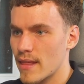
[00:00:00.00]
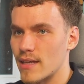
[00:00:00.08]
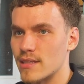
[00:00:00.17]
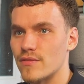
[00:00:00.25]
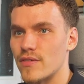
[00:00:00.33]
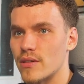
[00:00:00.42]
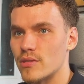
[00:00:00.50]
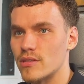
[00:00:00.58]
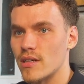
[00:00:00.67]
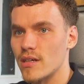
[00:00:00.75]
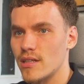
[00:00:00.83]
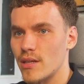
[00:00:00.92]
as a final
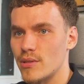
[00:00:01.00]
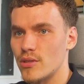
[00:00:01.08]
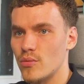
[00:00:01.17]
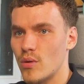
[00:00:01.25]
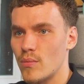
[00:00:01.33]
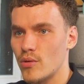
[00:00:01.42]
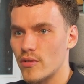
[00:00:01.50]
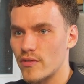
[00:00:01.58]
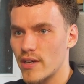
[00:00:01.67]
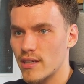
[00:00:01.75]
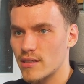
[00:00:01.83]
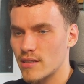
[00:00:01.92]
design, let me do one more
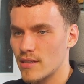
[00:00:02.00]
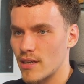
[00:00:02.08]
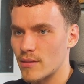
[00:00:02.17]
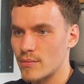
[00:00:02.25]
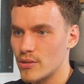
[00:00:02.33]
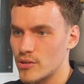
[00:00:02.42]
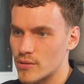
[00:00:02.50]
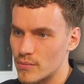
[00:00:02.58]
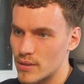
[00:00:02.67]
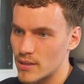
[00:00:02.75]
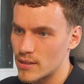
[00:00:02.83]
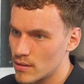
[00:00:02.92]
effect. Add a motion
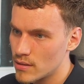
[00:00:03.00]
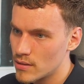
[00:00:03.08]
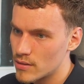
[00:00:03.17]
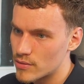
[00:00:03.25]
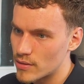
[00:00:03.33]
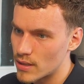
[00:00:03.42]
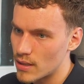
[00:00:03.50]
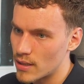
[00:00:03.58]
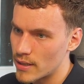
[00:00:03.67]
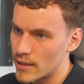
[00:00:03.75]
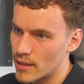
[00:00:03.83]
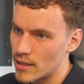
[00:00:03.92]
blur, try and
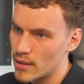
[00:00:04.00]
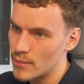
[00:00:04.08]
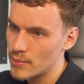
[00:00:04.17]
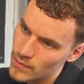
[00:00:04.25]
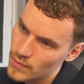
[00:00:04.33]
line it up.